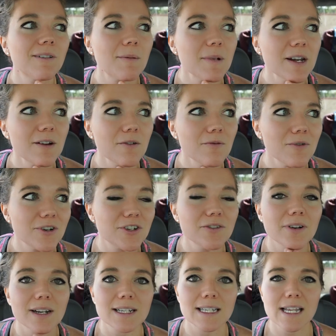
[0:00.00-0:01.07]
Let me know what
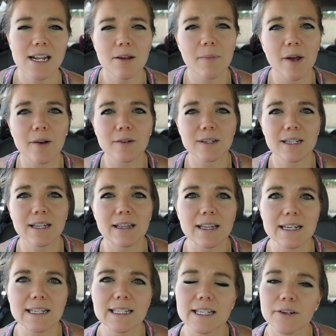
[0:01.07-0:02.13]
you guys think about
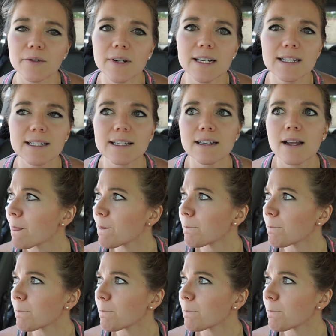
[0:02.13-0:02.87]
this series.